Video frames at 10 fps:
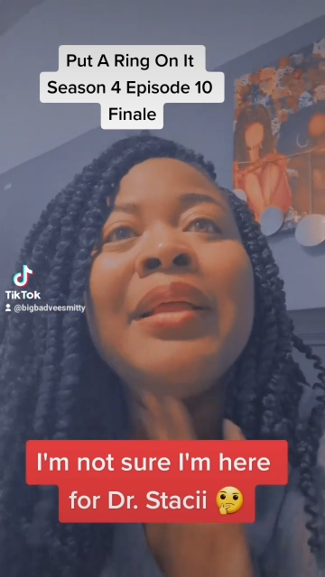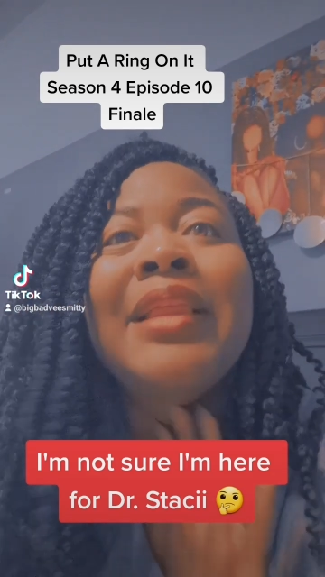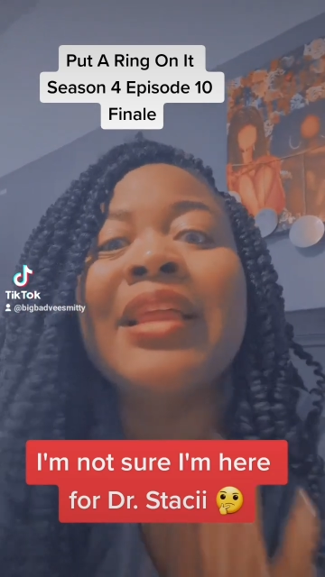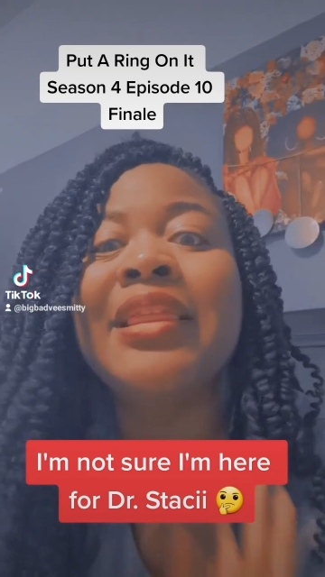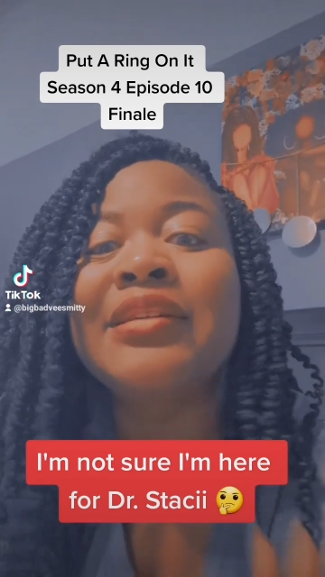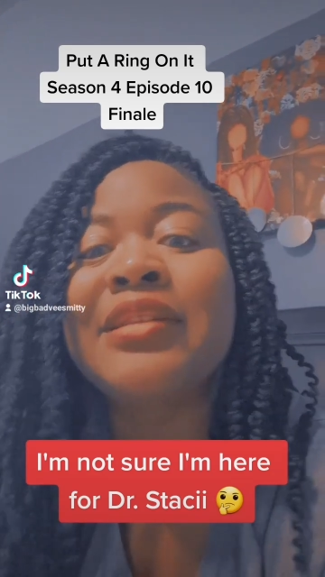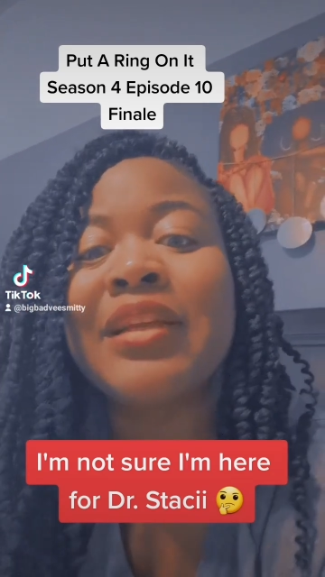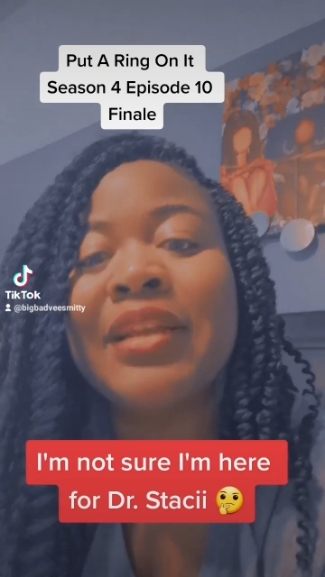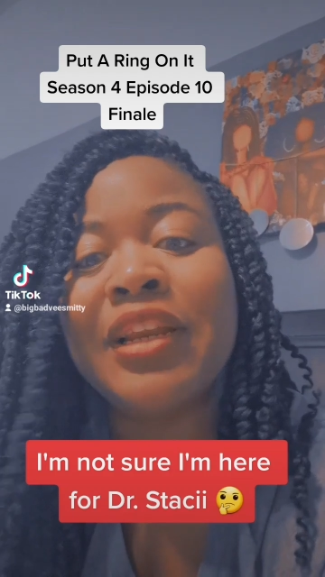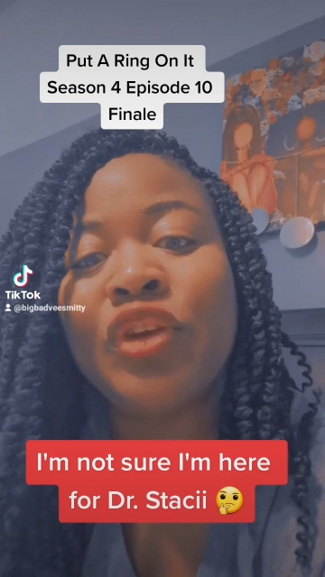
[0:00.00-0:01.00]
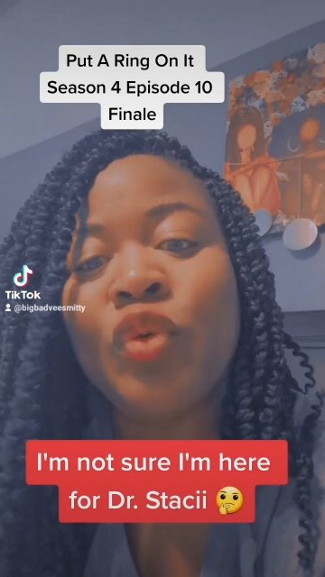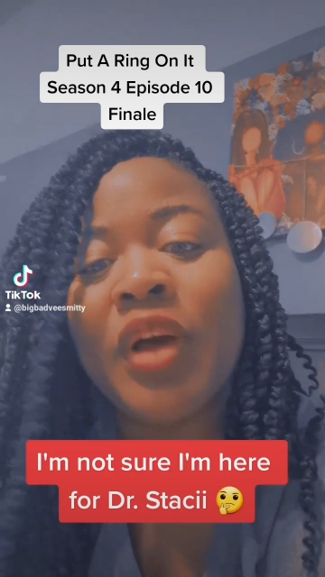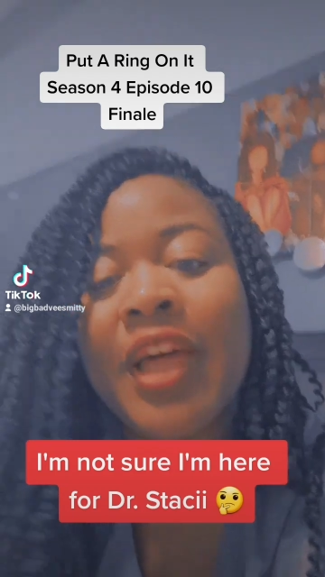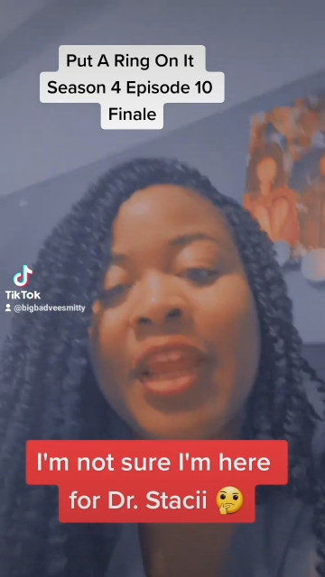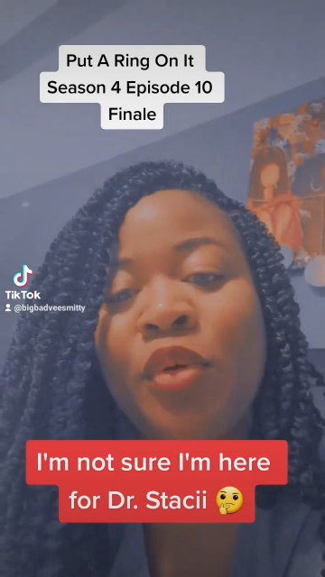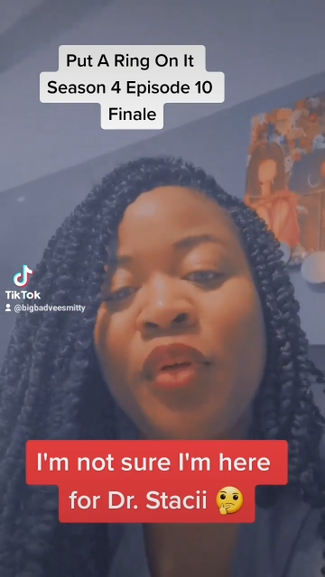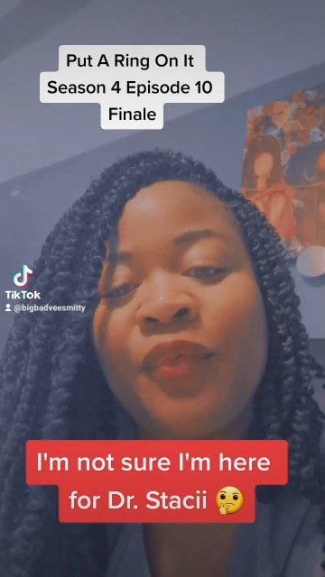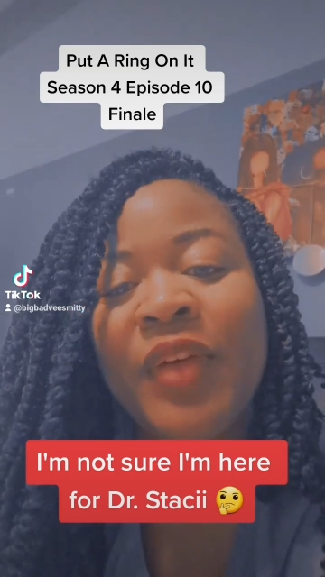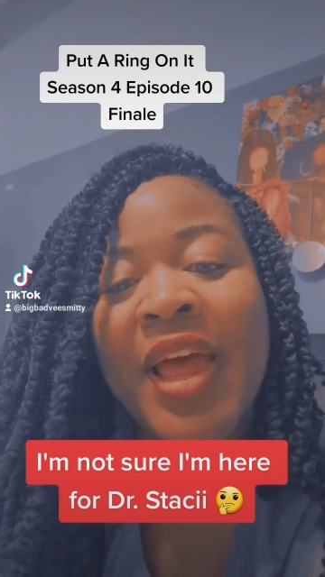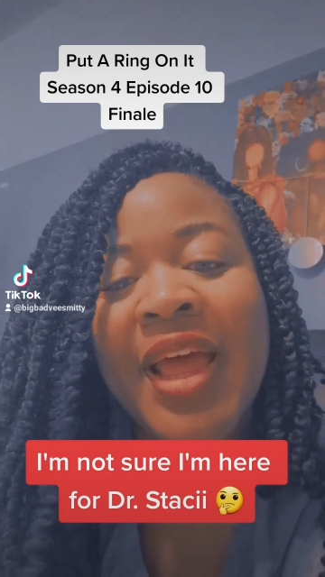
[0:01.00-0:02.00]
that they're sitting in a new honeymoon
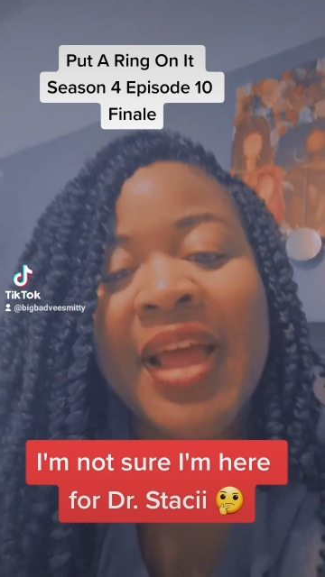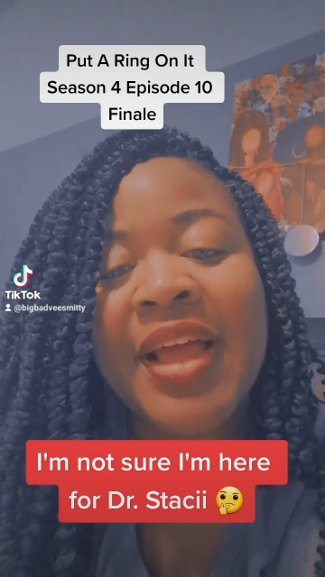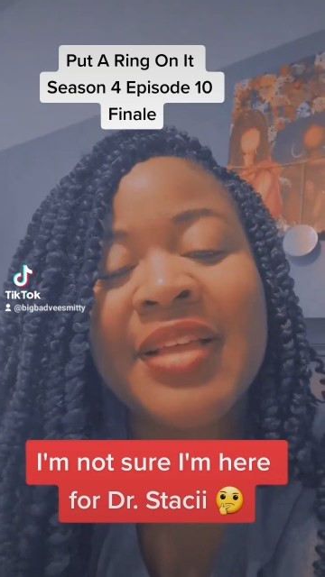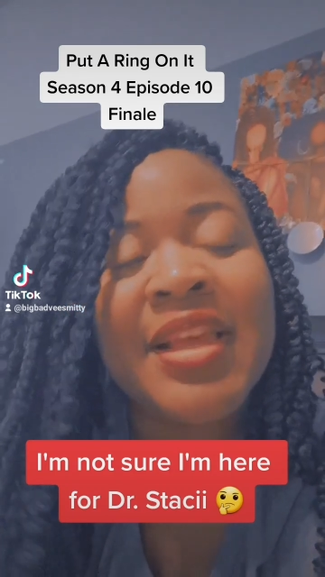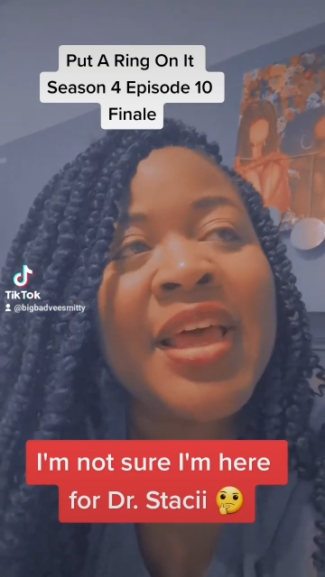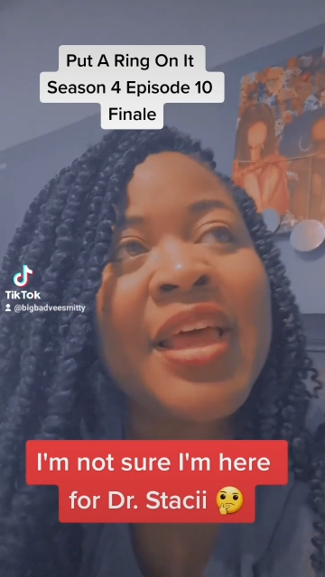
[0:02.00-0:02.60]
phase.